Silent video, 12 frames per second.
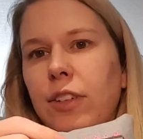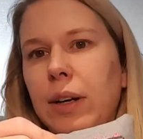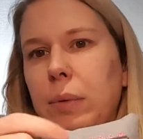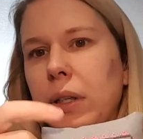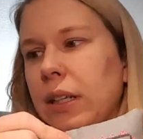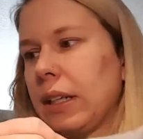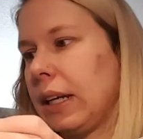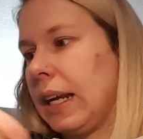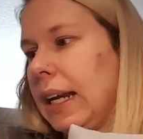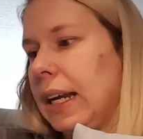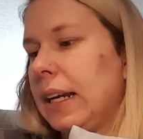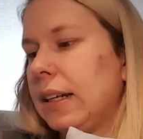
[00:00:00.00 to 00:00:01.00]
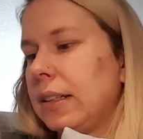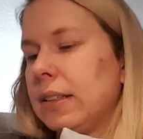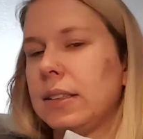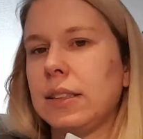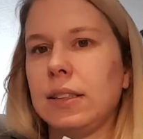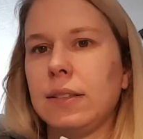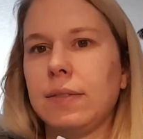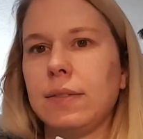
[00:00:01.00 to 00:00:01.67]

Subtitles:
fabric and